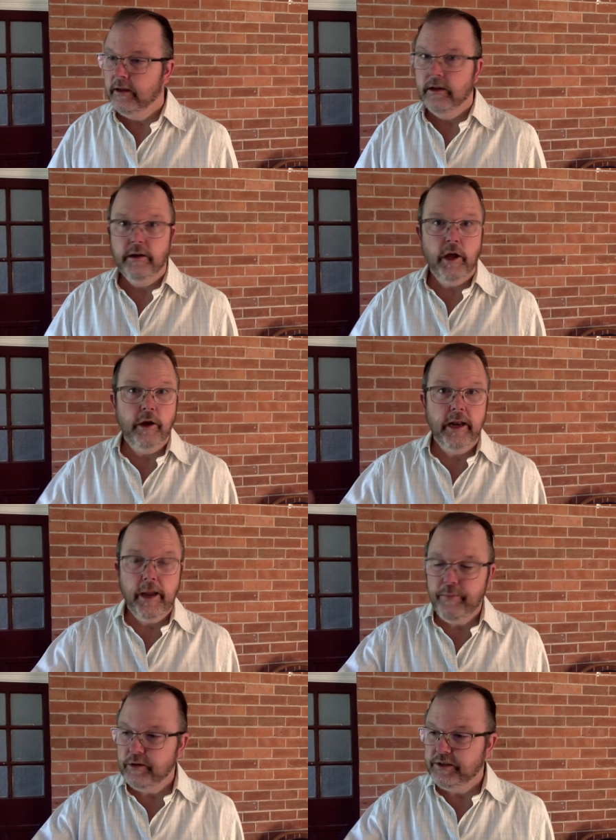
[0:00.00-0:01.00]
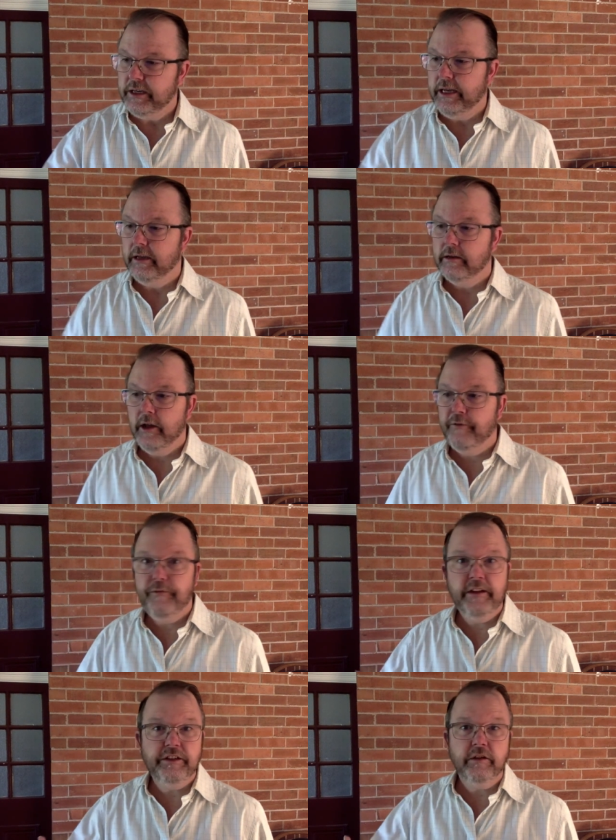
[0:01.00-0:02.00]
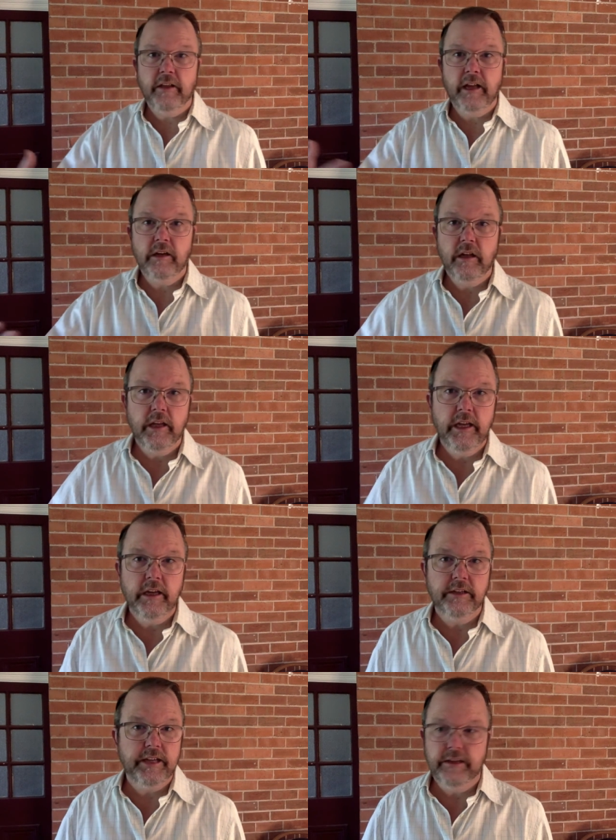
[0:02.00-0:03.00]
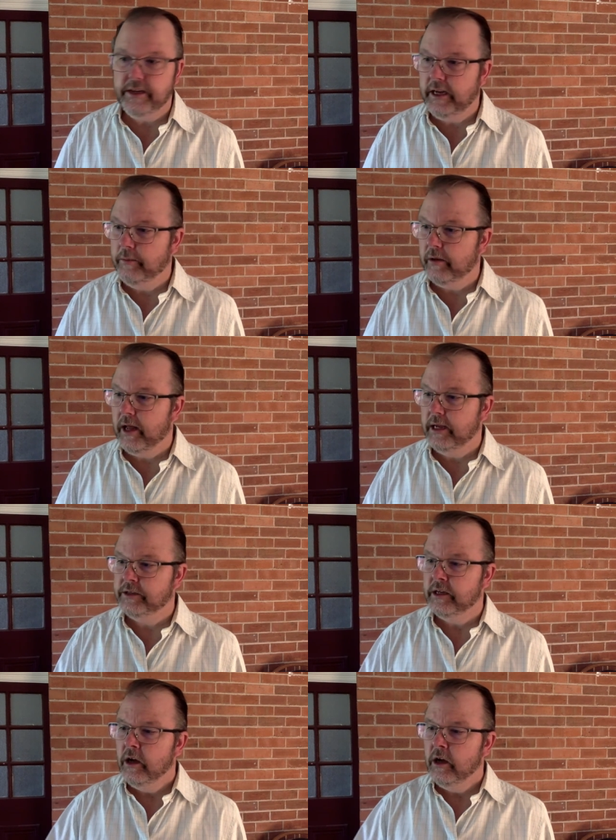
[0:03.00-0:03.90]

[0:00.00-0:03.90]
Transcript: no leprosy, no physical uncleanness has any place.